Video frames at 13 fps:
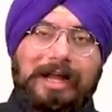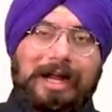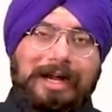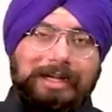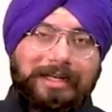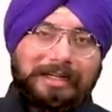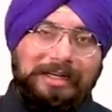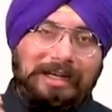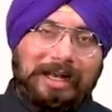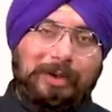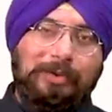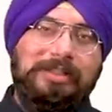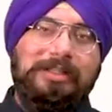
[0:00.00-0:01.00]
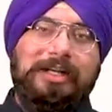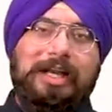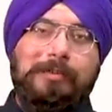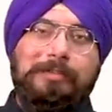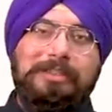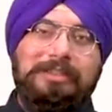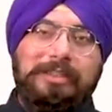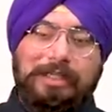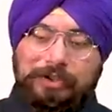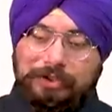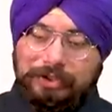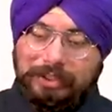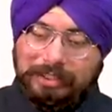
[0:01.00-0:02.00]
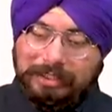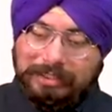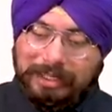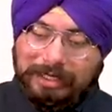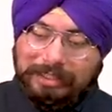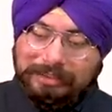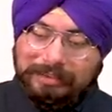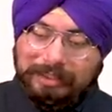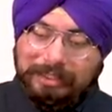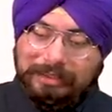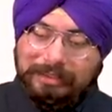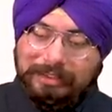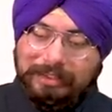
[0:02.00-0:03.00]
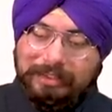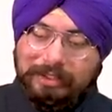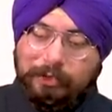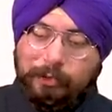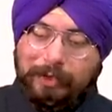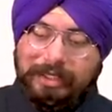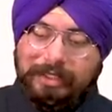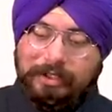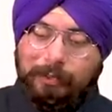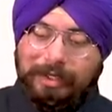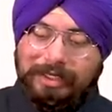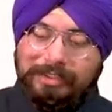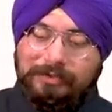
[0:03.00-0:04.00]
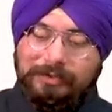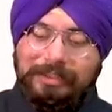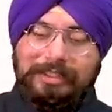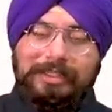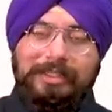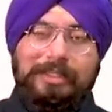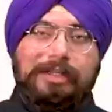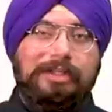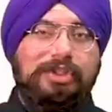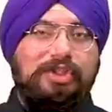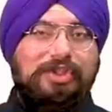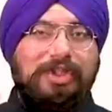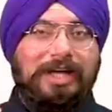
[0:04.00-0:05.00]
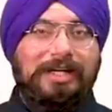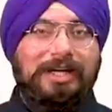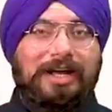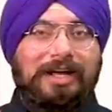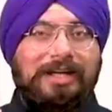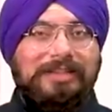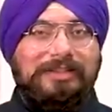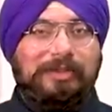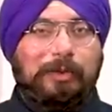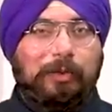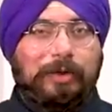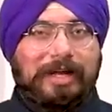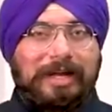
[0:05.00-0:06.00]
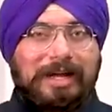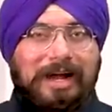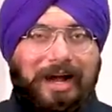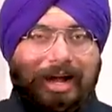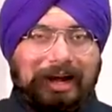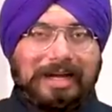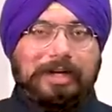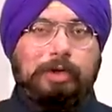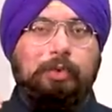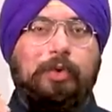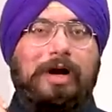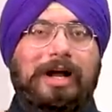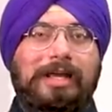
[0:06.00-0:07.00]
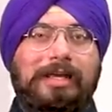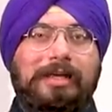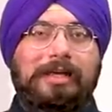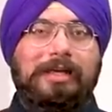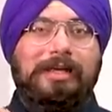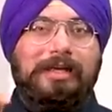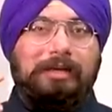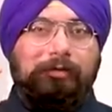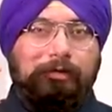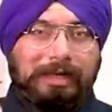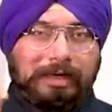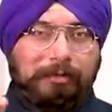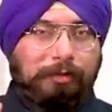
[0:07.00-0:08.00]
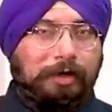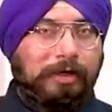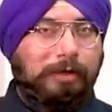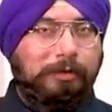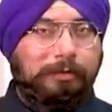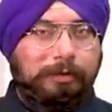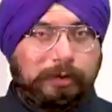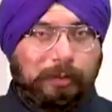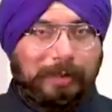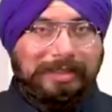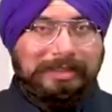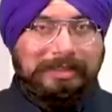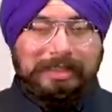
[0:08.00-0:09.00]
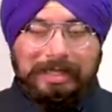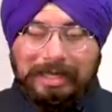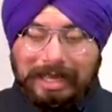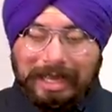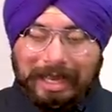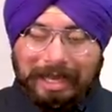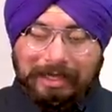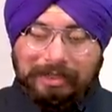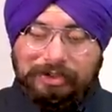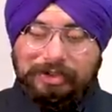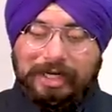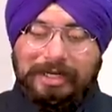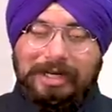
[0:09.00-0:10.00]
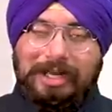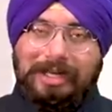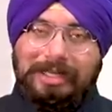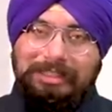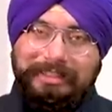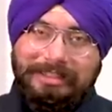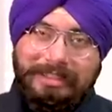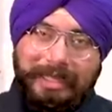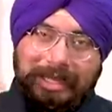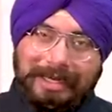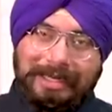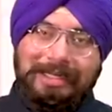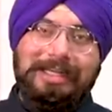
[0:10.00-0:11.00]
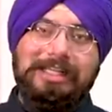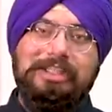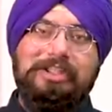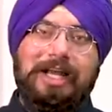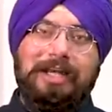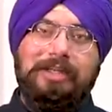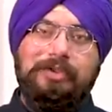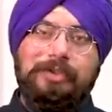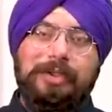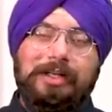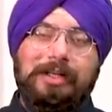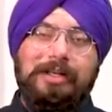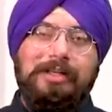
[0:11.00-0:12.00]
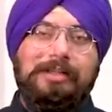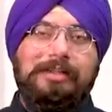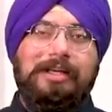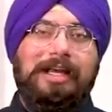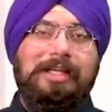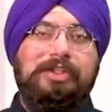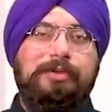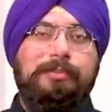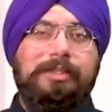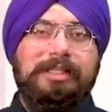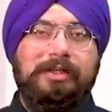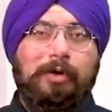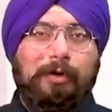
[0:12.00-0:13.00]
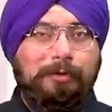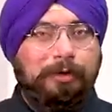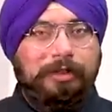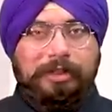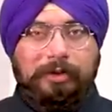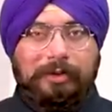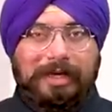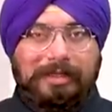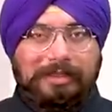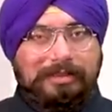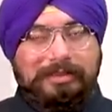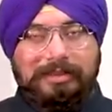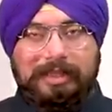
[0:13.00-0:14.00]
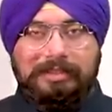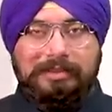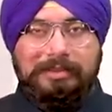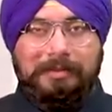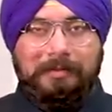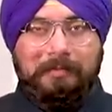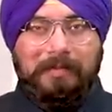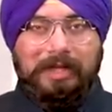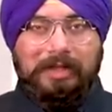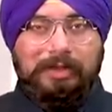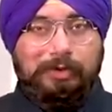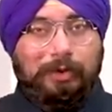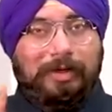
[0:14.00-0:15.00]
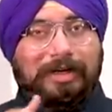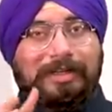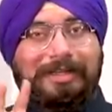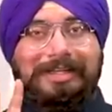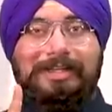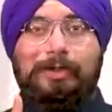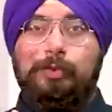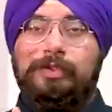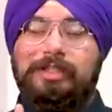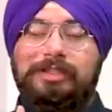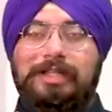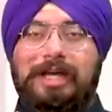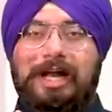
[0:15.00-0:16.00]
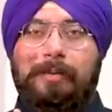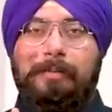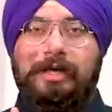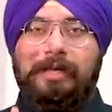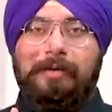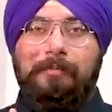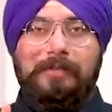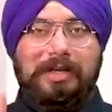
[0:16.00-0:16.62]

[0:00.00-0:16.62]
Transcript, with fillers: And now the time is such that is in the year 2023, China is looking eye to eye in front of US and China is directly challenging the hegemony of United States. So currently two things are happening.